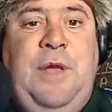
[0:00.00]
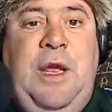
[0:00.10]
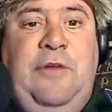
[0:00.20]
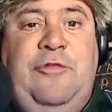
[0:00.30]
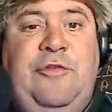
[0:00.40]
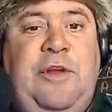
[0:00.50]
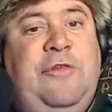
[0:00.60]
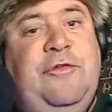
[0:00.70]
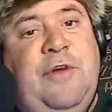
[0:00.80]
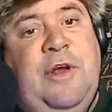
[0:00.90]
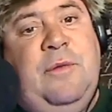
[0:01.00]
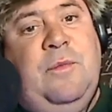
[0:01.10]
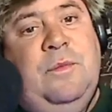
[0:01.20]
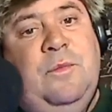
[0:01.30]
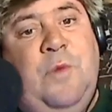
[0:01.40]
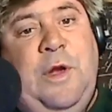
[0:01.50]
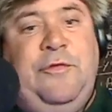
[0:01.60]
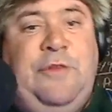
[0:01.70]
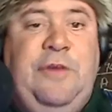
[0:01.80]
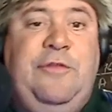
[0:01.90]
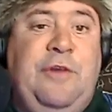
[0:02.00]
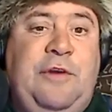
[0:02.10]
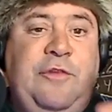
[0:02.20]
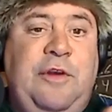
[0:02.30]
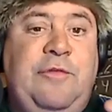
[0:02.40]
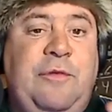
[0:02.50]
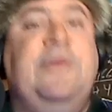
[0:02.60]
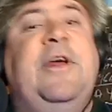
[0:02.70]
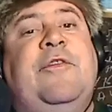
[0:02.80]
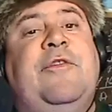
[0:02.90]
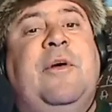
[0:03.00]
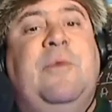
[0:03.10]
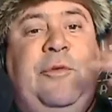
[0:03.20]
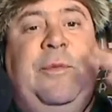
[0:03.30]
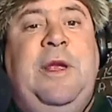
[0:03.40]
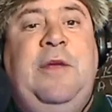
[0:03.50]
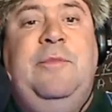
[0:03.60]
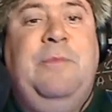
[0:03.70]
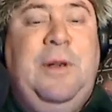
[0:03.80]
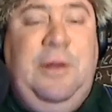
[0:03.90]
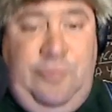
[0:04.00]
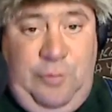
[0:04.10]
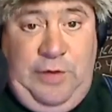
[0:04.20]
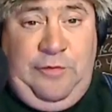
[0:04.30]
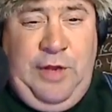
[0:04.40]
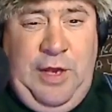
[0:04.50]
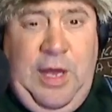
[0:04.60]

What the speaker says: East District, West District, Central District, which will be East, Middle, East, West,